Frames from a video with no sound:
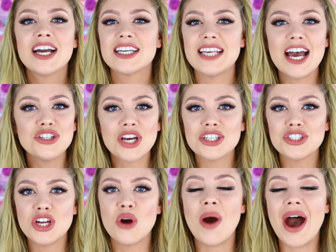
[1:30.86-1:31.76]
Because as you
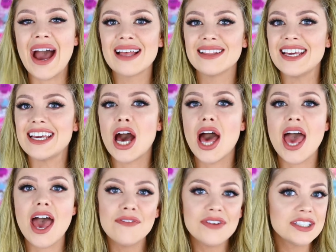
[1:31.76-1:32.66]
guys know, I link
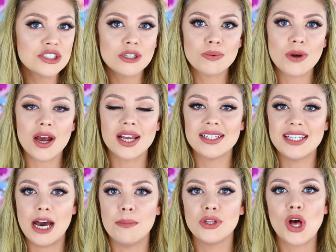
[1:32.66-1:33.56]
every single product
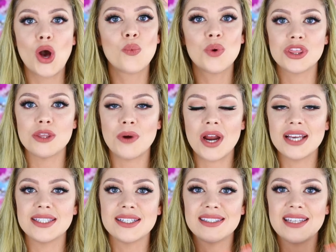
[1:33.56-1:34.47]
down below with the
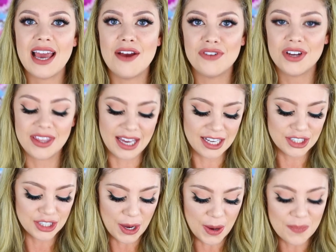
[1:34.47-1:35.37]
prices, everything.
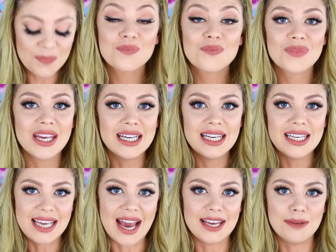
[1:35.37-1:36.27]
So
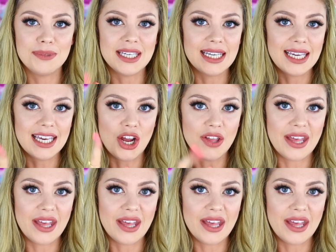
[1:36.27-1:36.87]
yeah, Ipsy, get on